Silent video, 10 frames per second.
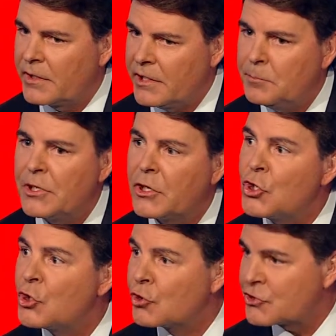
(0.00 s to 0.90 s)
Uh, he'd be in
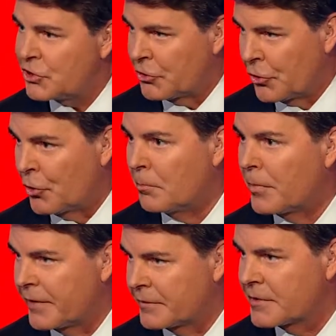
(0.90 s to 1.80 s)
a nursing
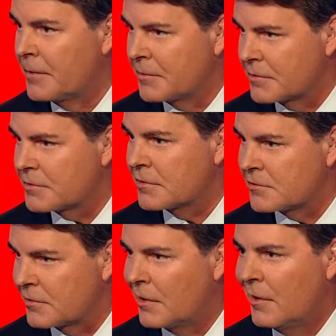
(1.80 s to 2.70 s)
home by the time a
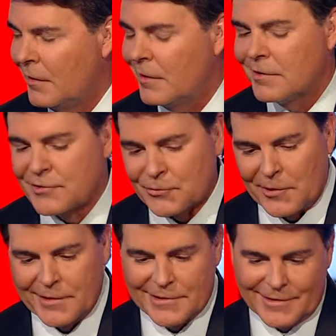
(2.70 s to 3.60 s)
decision is
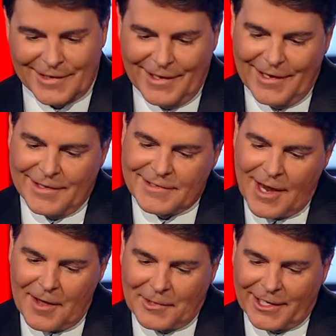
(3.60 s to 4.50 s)
rendered.
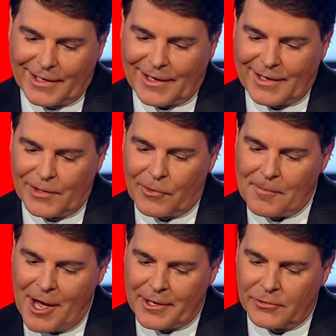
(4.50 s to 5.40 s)
Domenic uh,
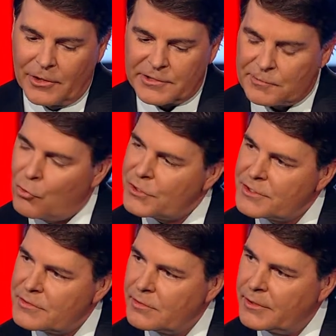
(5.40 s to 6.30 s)
Romano, a
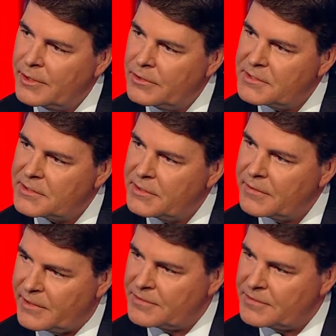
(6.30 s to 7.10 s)
sports attorney, good to see you.